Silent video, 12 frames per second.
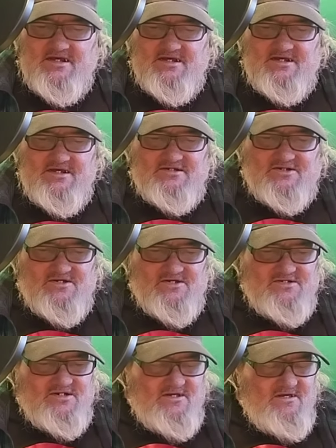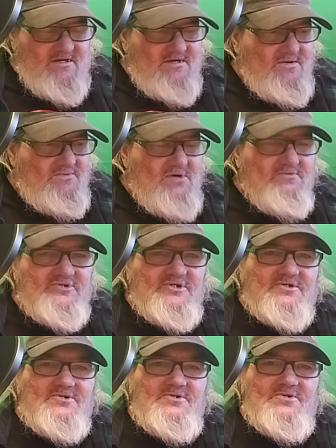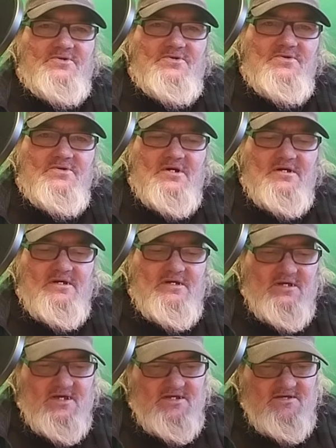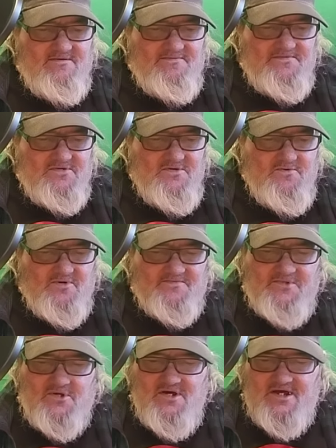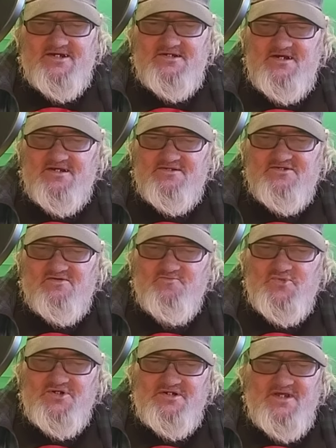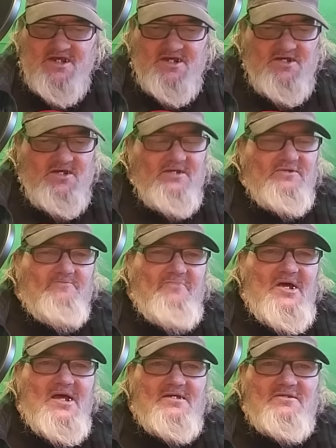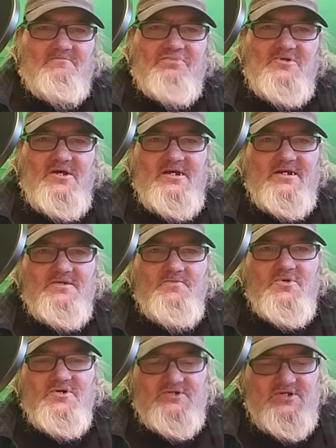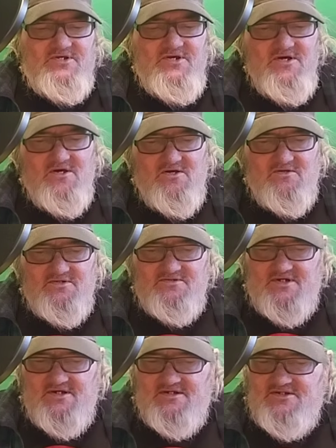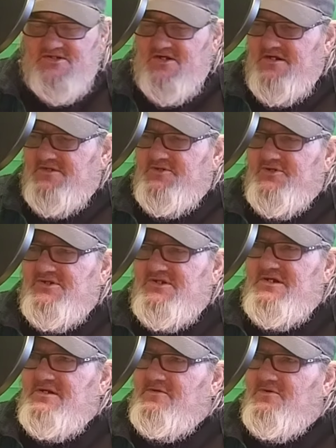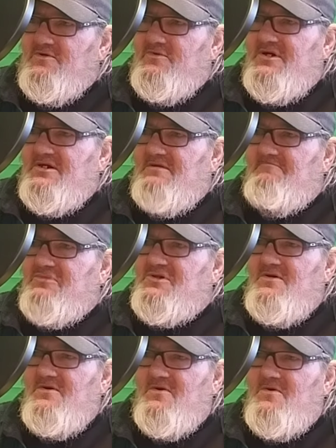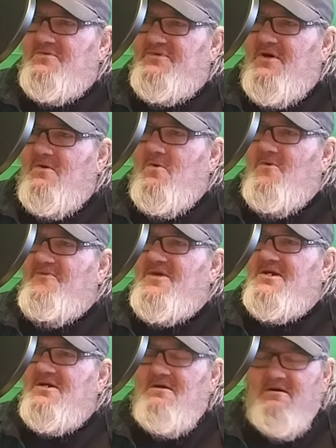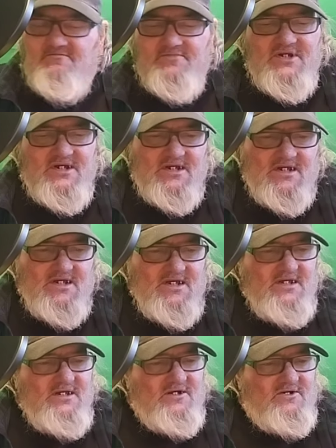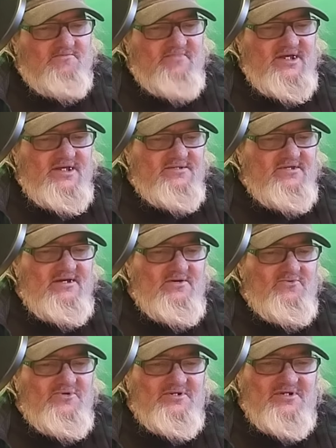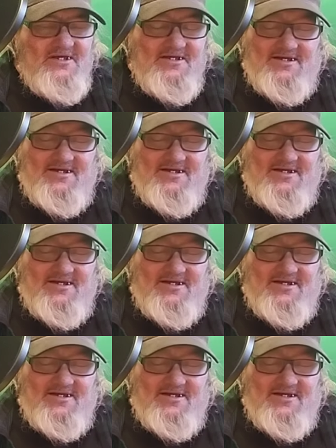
It says, uh, What would you do uh, if you were flying and someone in the back of the plane were to yell to stay in your seat or we're going to blow the whole thing up. Oh, man, that would